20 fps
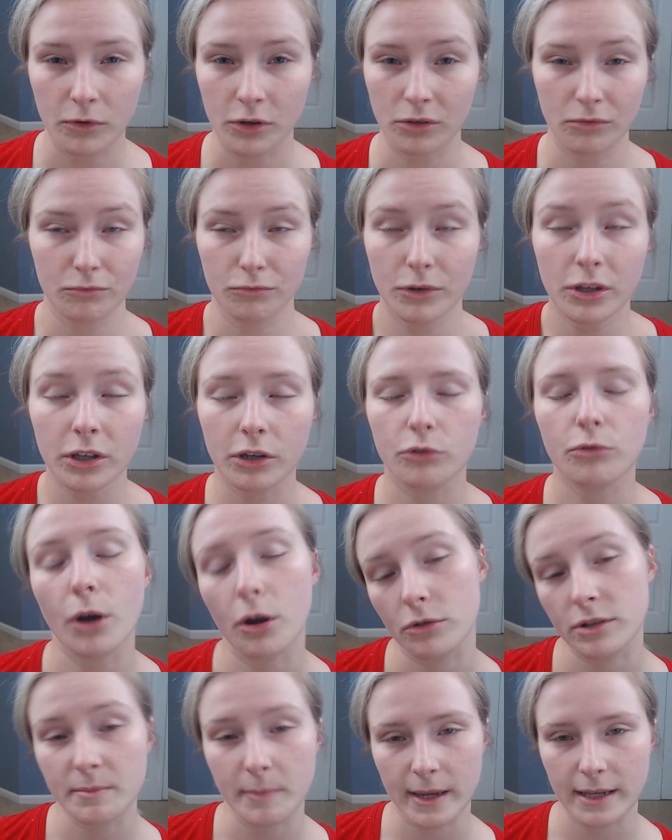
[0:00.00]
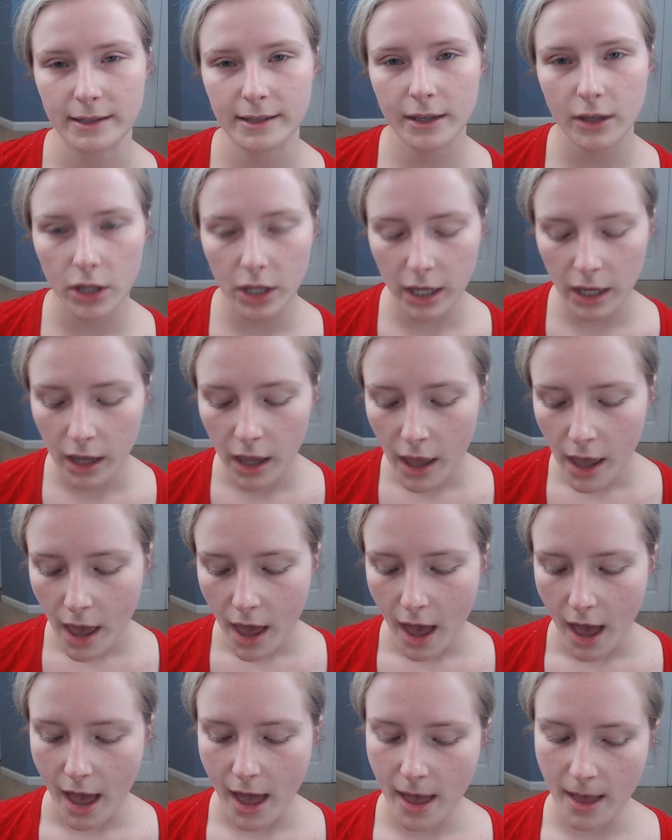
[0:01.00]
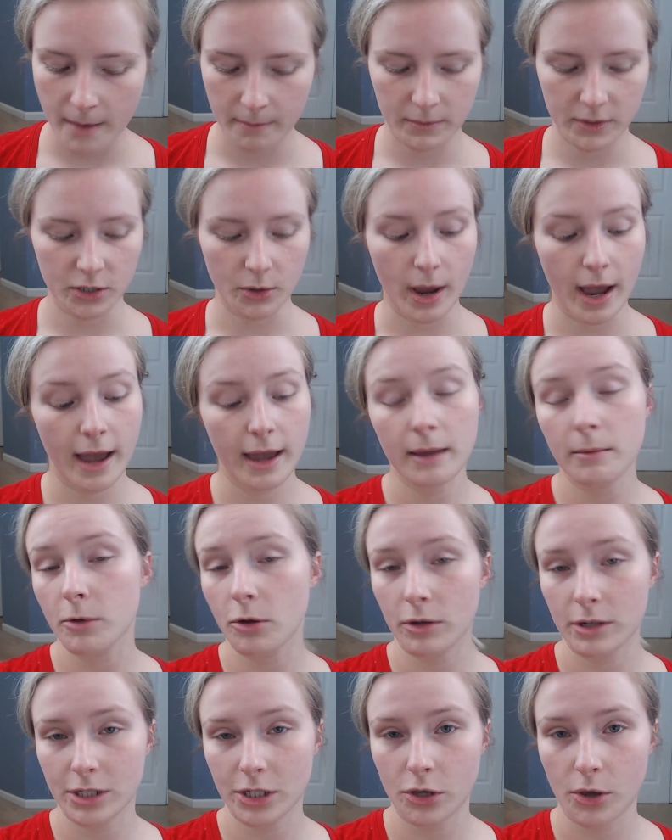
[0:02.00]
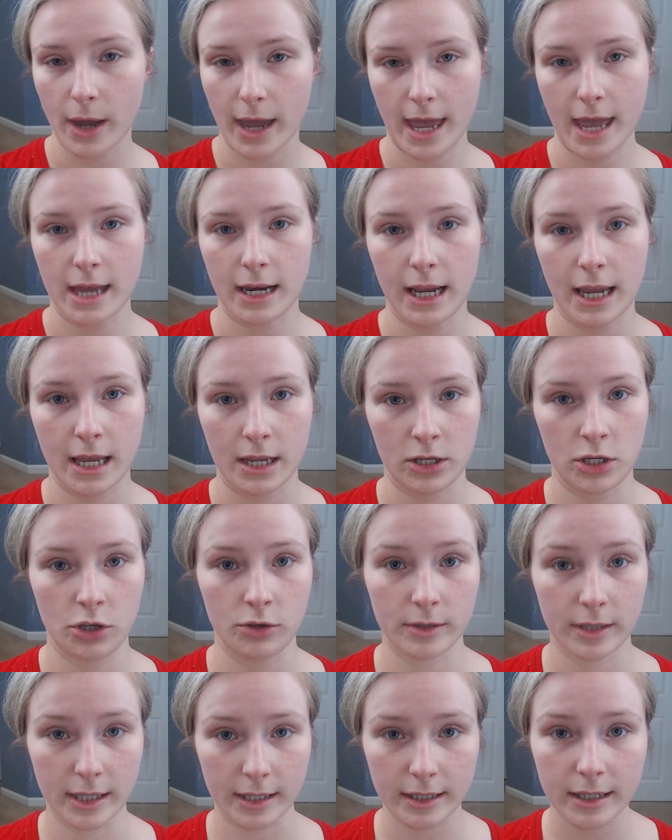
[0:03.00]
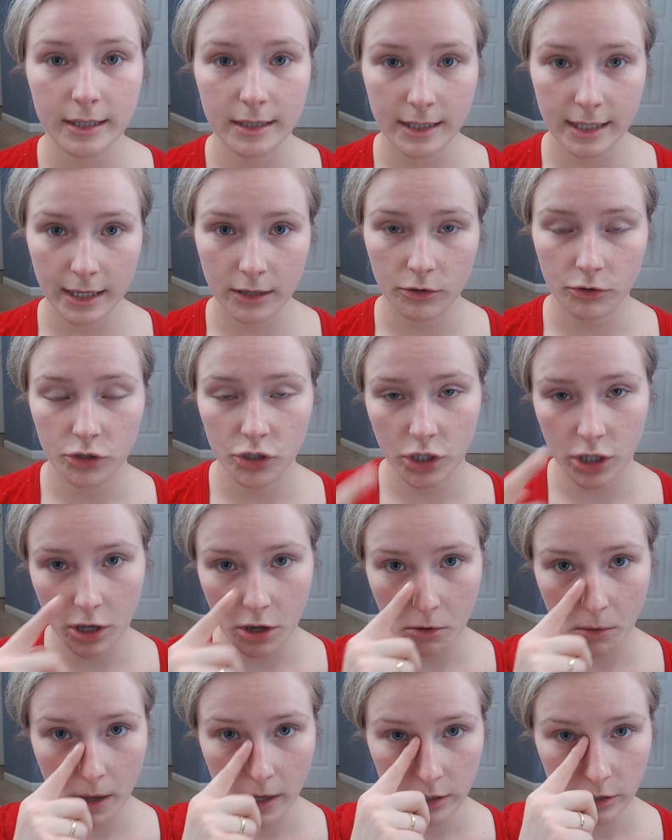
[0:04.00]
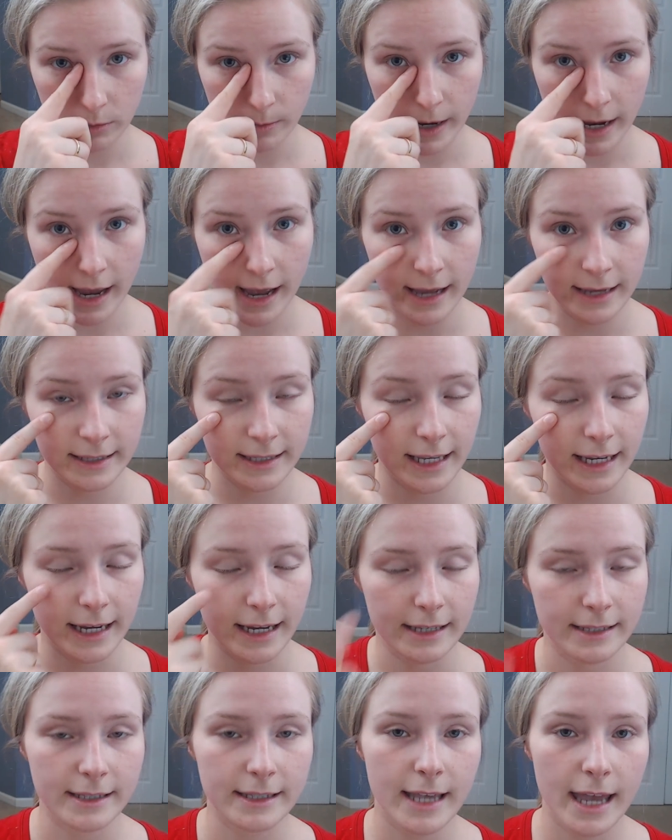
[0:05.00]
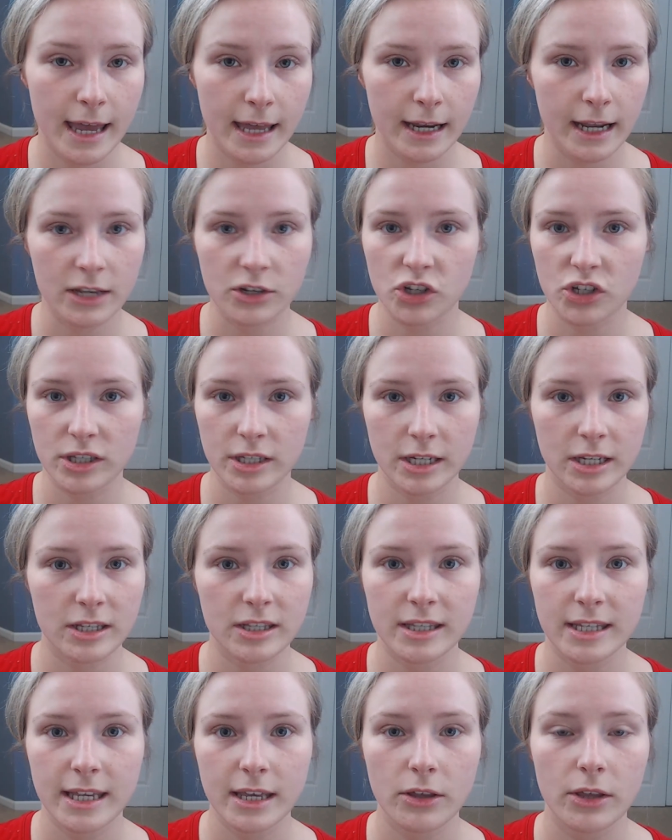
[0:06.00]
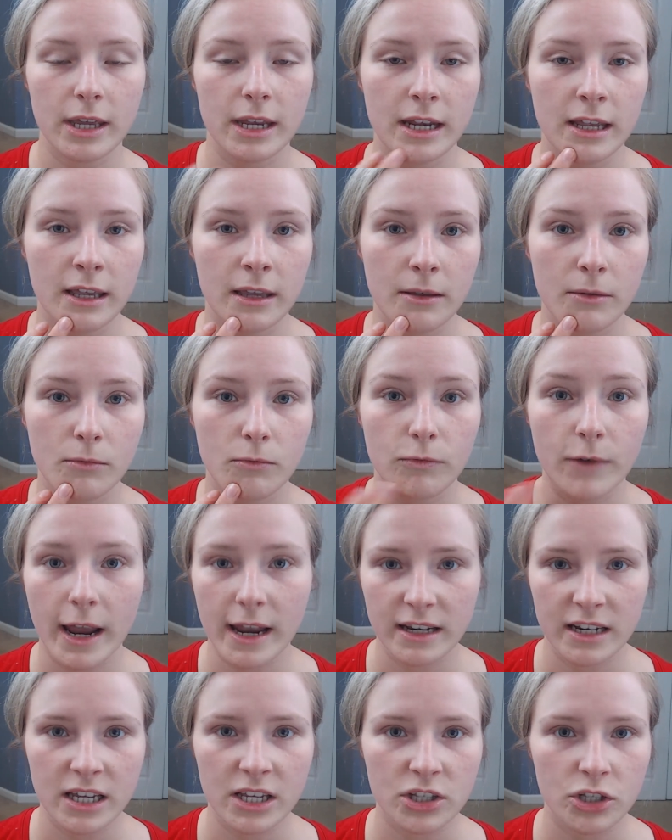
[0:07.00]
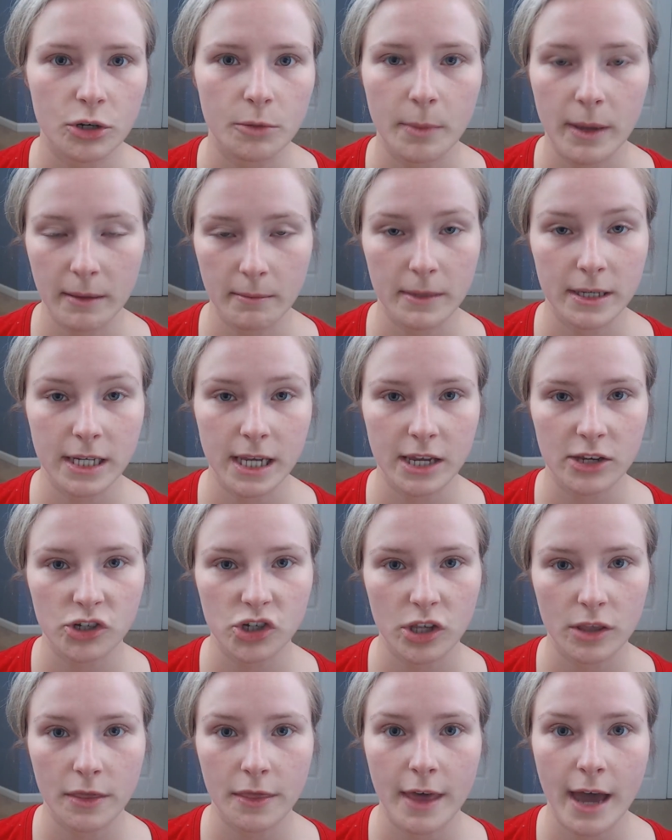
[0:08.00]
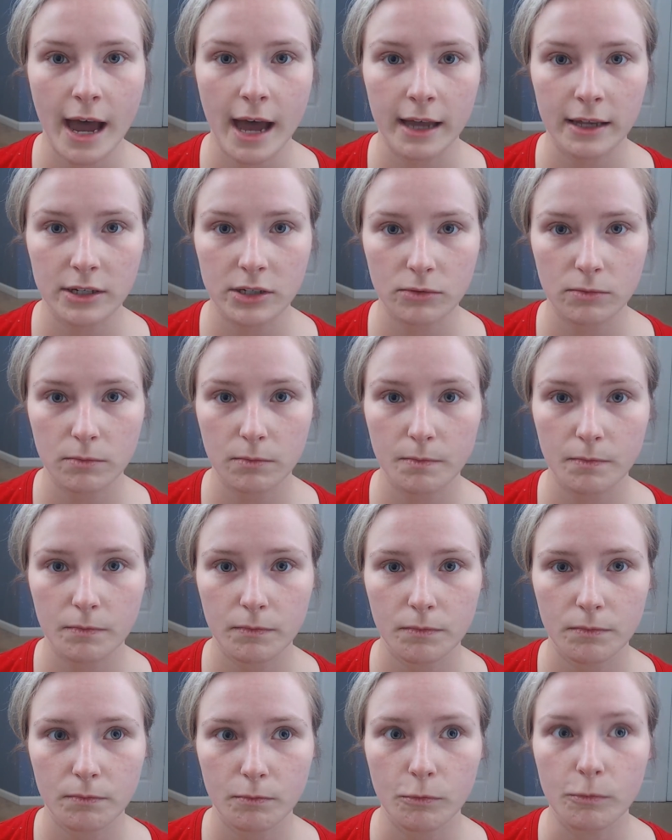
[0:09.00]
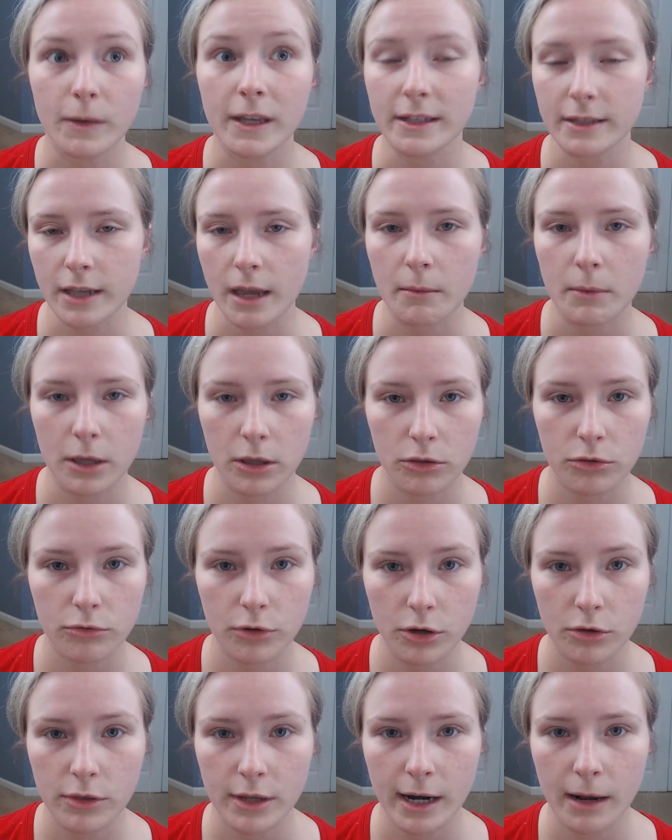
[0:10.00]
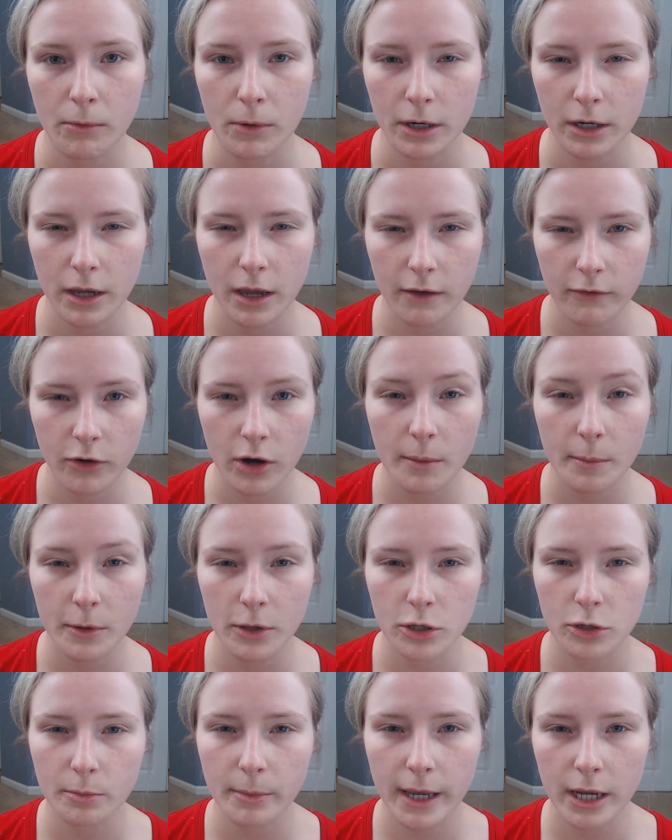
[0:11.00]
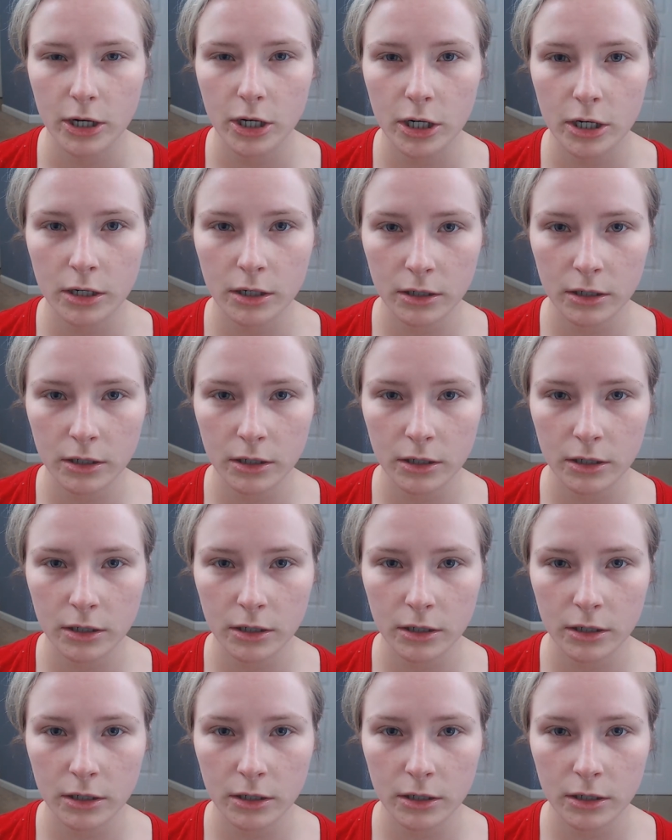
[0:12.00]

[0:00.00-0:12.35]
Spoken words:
really gross basically. So I'm going to go ahead and use this concealer to go under my eyes, like I said, and just to conceal any redness or pigmentation that is coming through that I want to cover up a little better.